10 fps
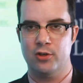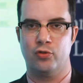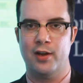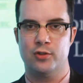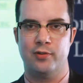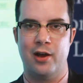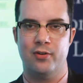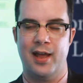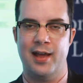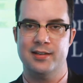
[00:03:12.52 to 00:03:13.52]
the trace
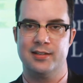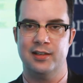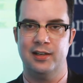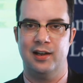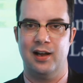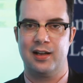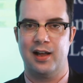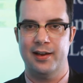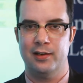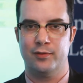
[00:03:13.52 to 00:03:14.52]
route as a
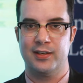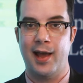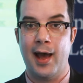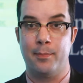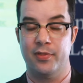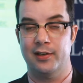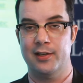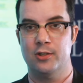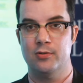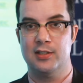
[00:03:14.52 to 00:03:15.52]
kind of tap that
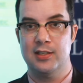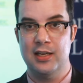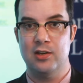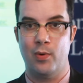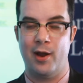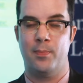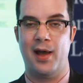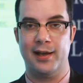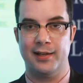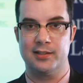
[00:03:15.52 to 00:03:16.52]
lets you see where
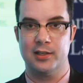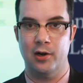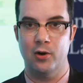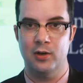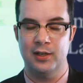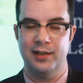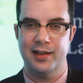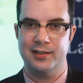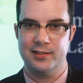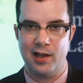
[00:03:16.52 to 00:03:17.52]
packets go.
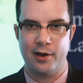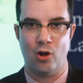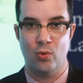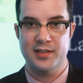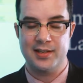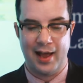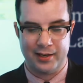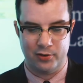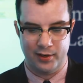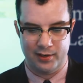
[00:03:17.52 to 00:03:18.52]
It's not always
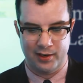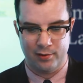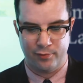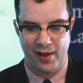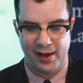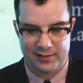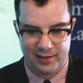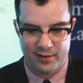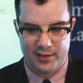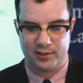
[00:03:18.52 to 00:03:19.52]
accurate, and in fact,
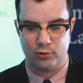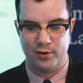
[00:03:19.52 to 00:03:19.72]
in this